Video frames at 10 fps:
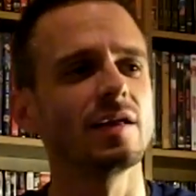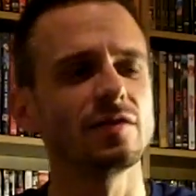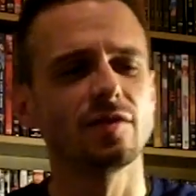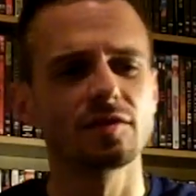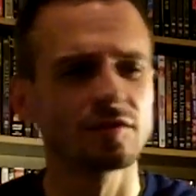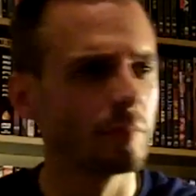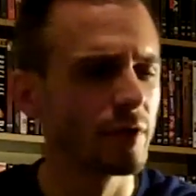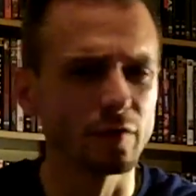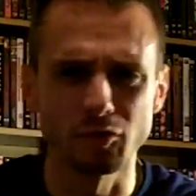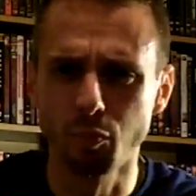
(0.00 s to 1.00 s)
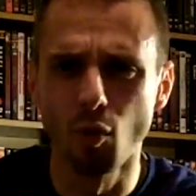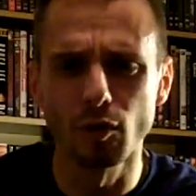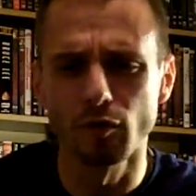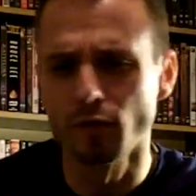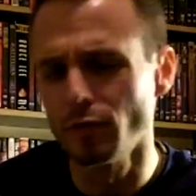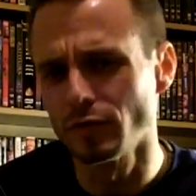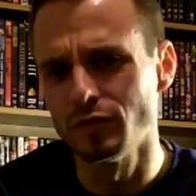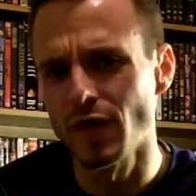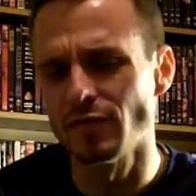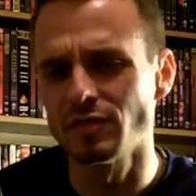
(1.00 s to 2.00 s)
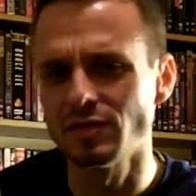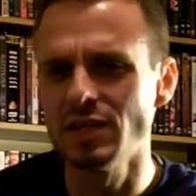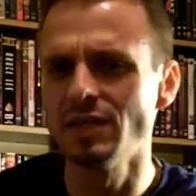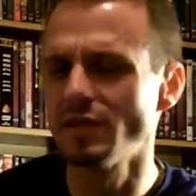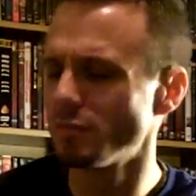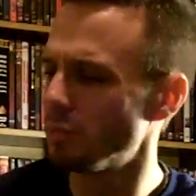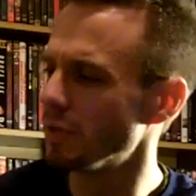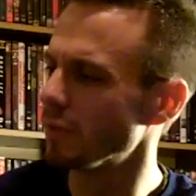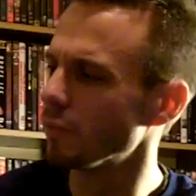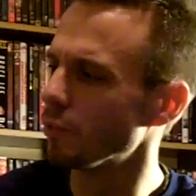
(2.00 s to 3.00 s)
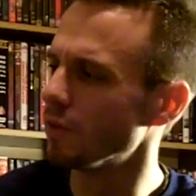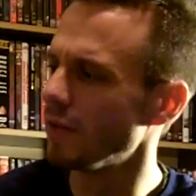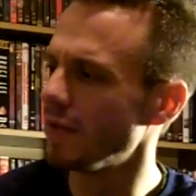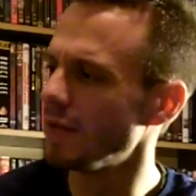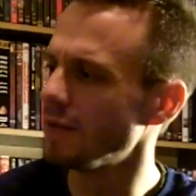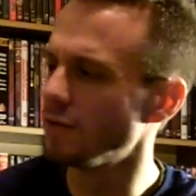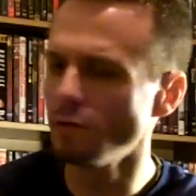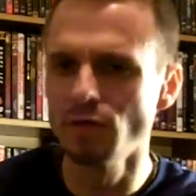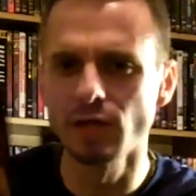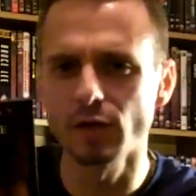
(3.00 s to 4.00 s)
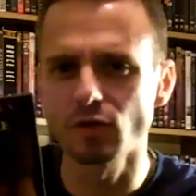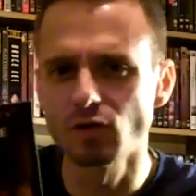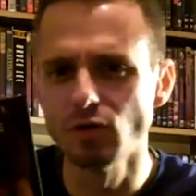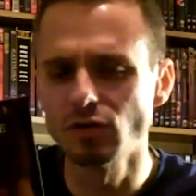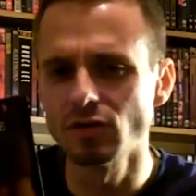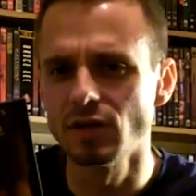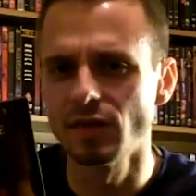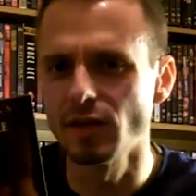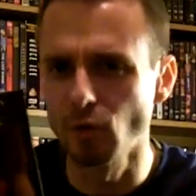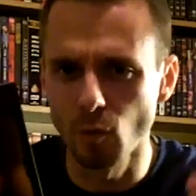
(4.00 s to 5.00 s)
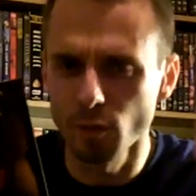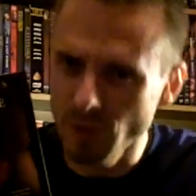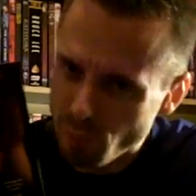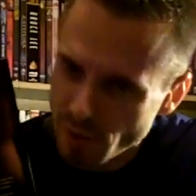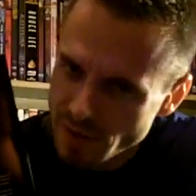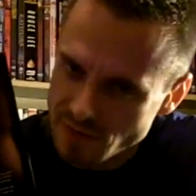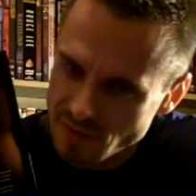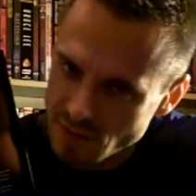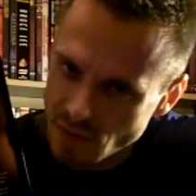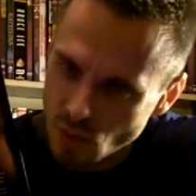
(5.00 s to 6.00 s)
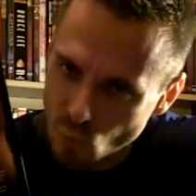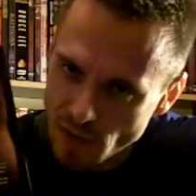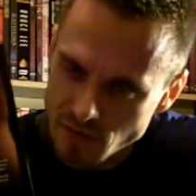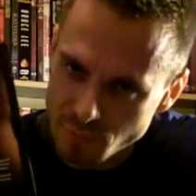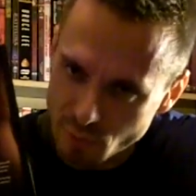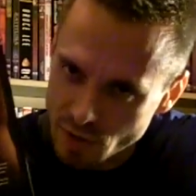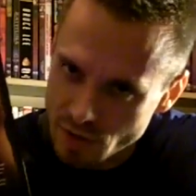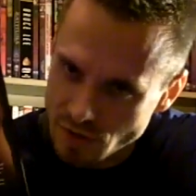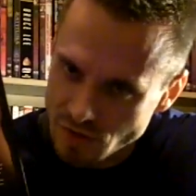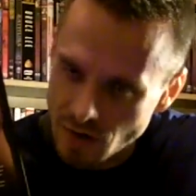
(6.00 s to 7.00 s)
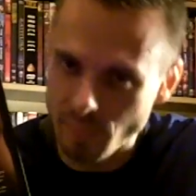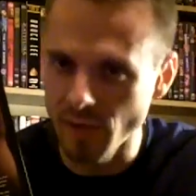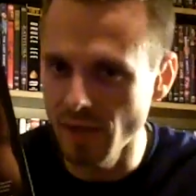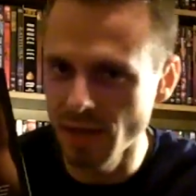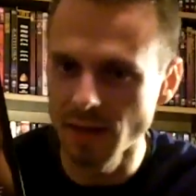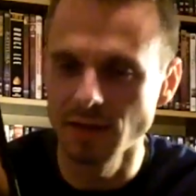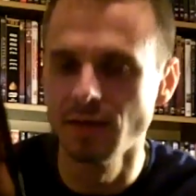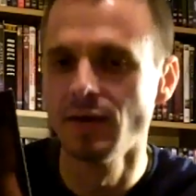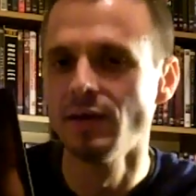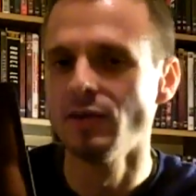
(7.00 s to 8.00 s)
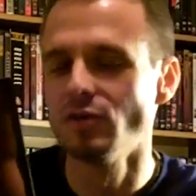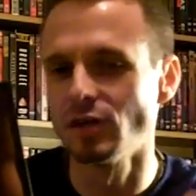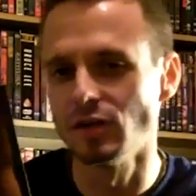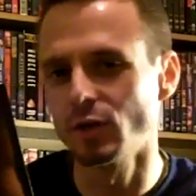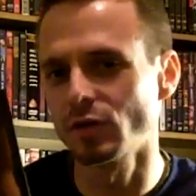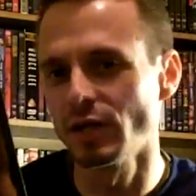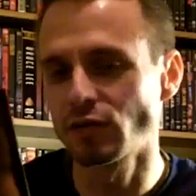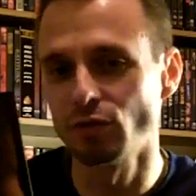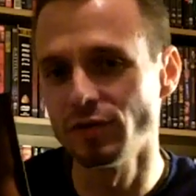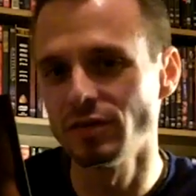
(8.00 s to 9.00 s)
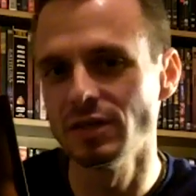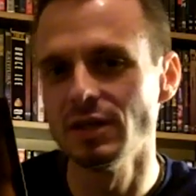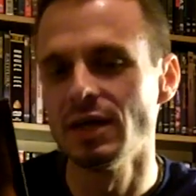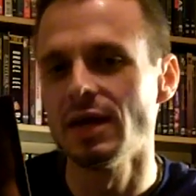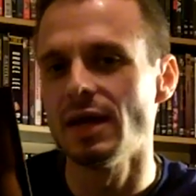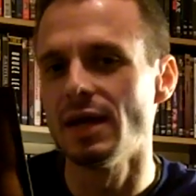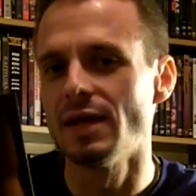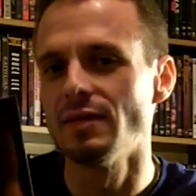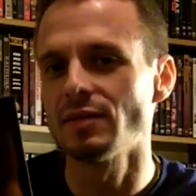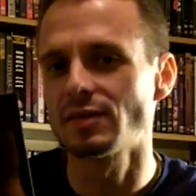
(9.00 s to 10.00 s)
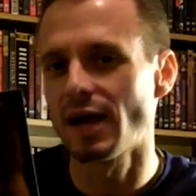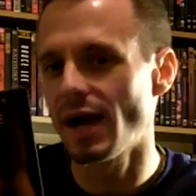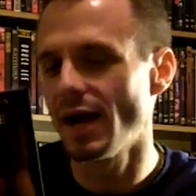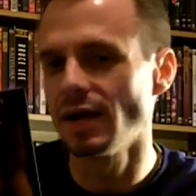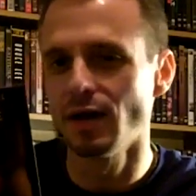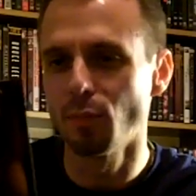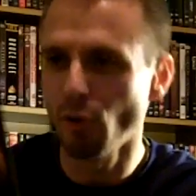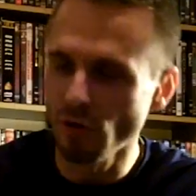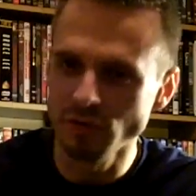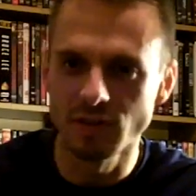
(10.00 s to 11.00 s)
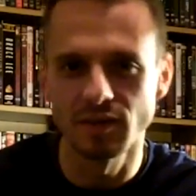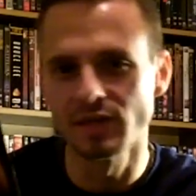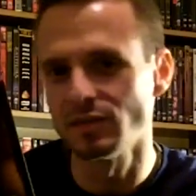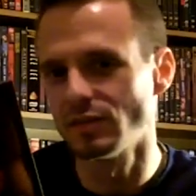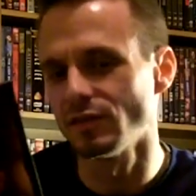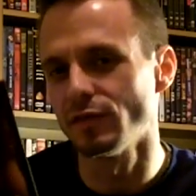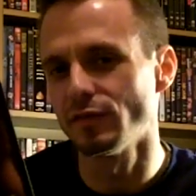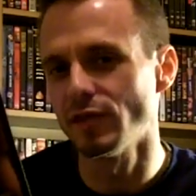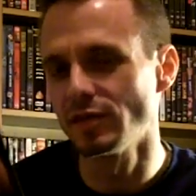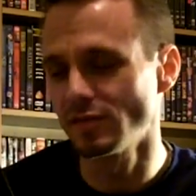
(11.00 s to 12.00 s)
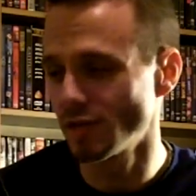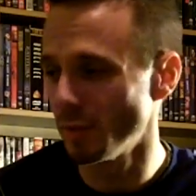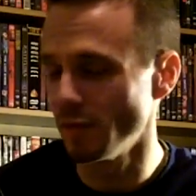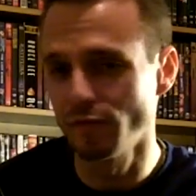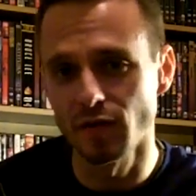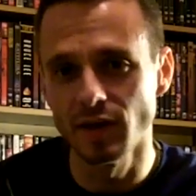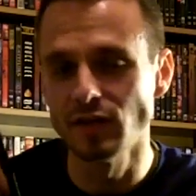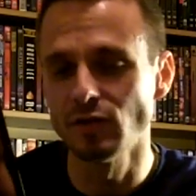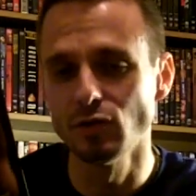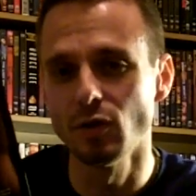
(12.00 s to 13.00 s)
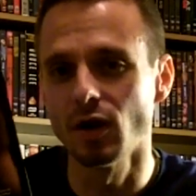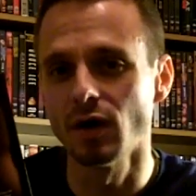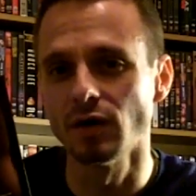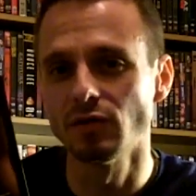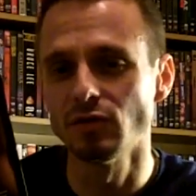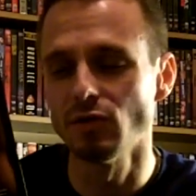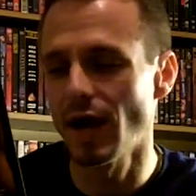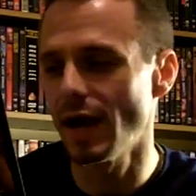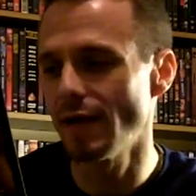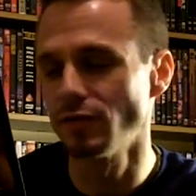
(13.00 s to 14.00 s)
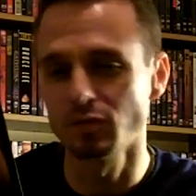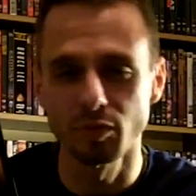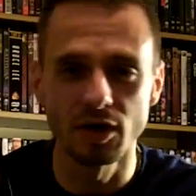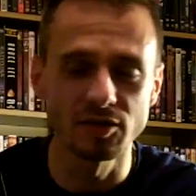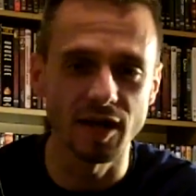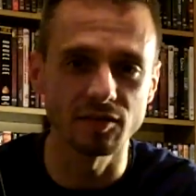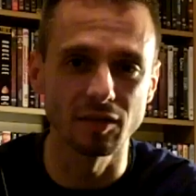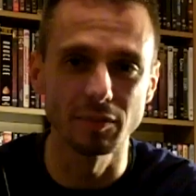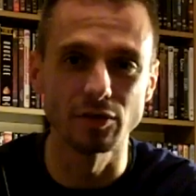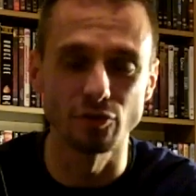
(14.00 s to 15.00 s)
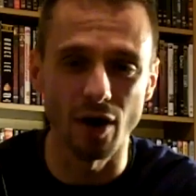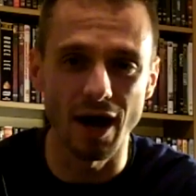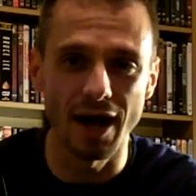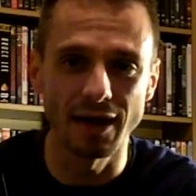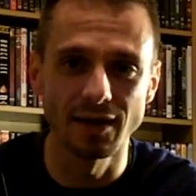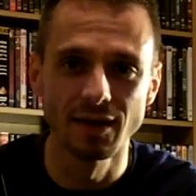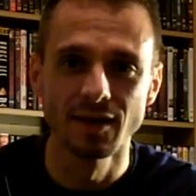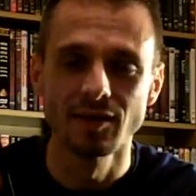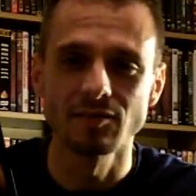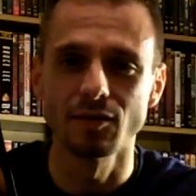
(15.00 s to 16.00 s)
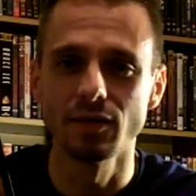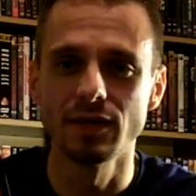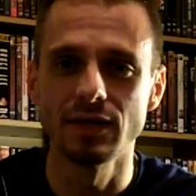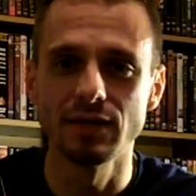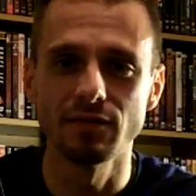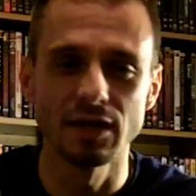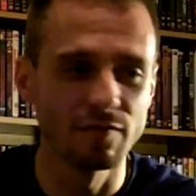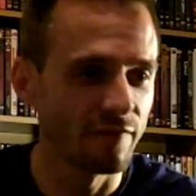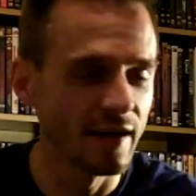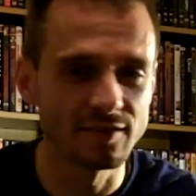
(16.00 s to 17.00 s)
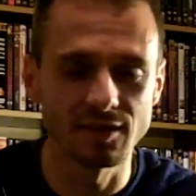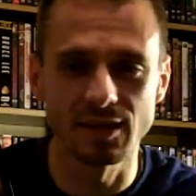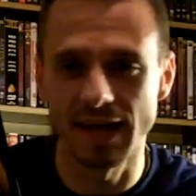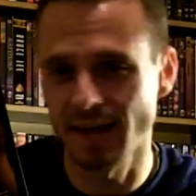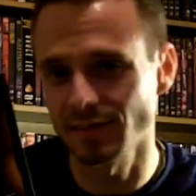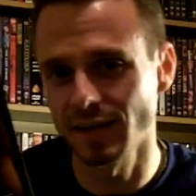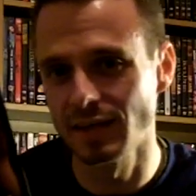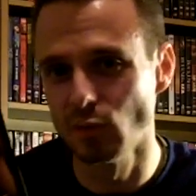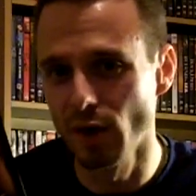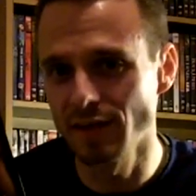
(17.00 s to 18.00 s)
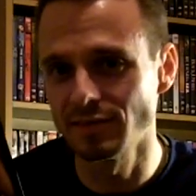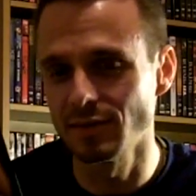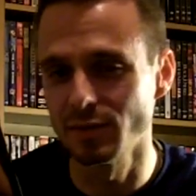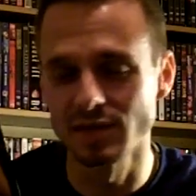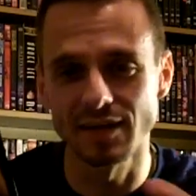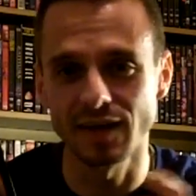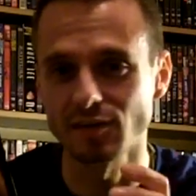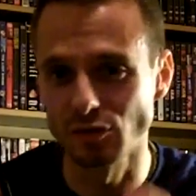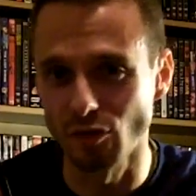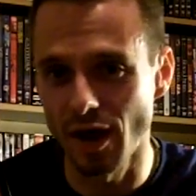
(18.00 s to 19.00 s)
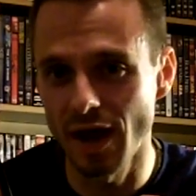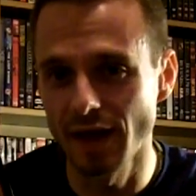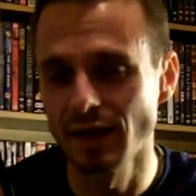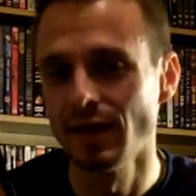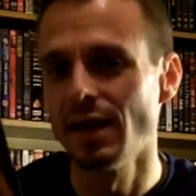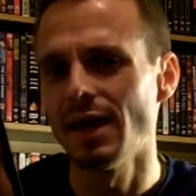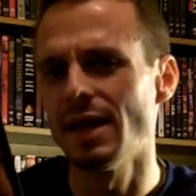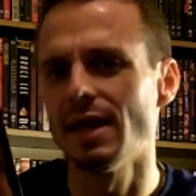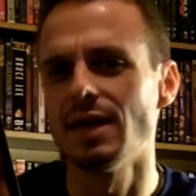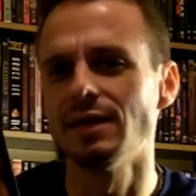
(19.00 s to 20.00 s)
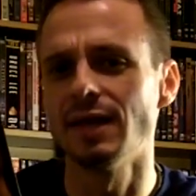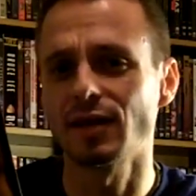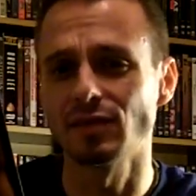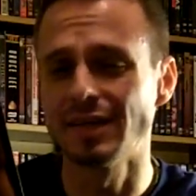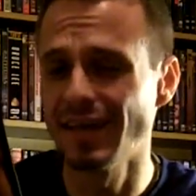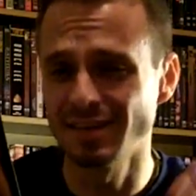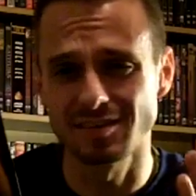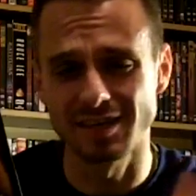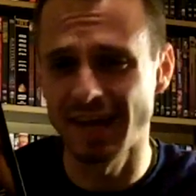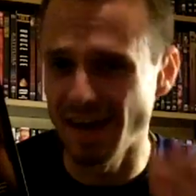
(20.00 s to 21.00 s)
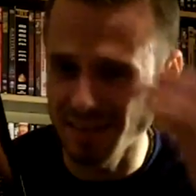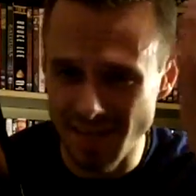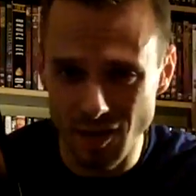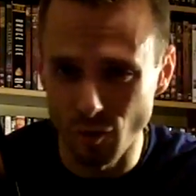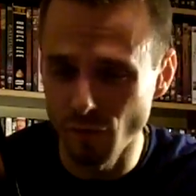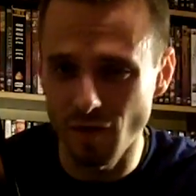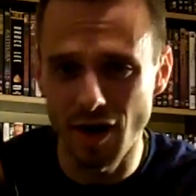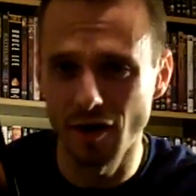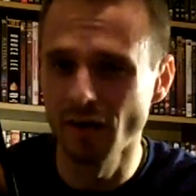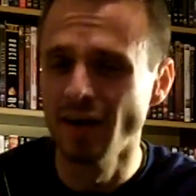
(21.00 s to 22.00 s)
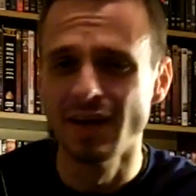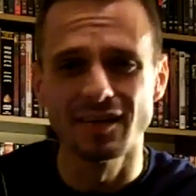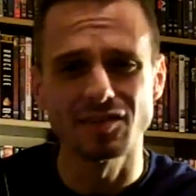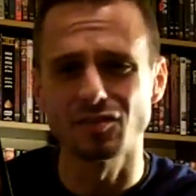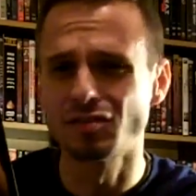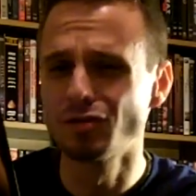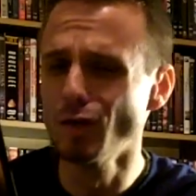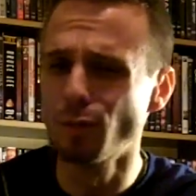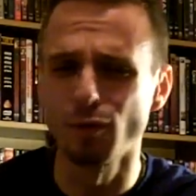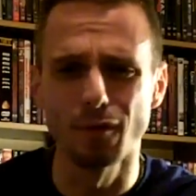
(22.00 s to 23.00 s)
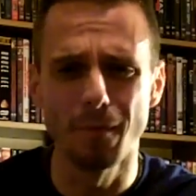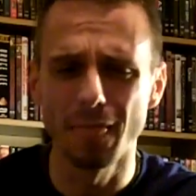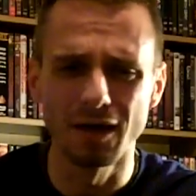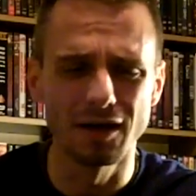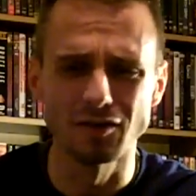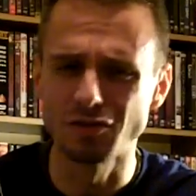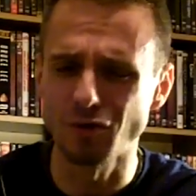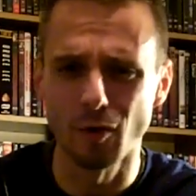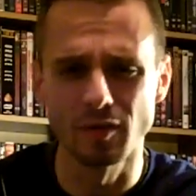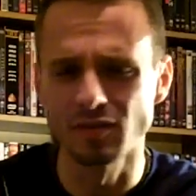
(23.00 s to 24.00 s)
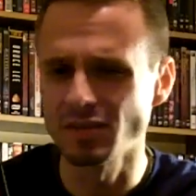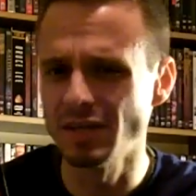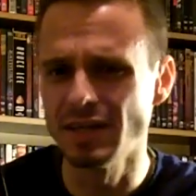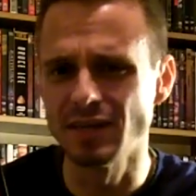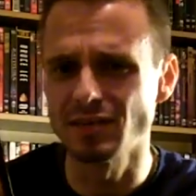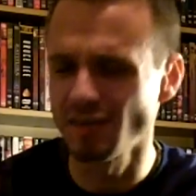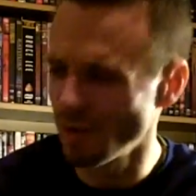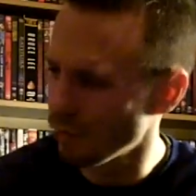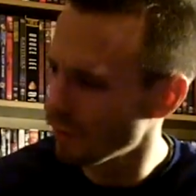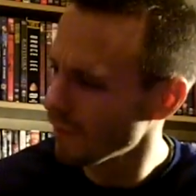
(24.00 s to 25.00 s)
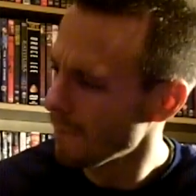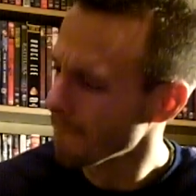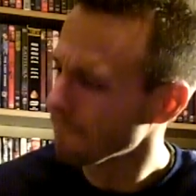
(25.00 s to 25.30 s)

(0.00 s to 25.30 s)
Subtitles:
this is a bit of a spoiler, folks, if you haven't seen this, but when they do the electrocution and they normally place the wet sponge atop the head to conduct electricity, and this guy Percy thinks it's going to be funny to have the sponge actually be dry, so he fakes it and acts like he wets it, but it's actually dry, and it actually catches the guy's head on fire. That's a super disturbing scene in itself.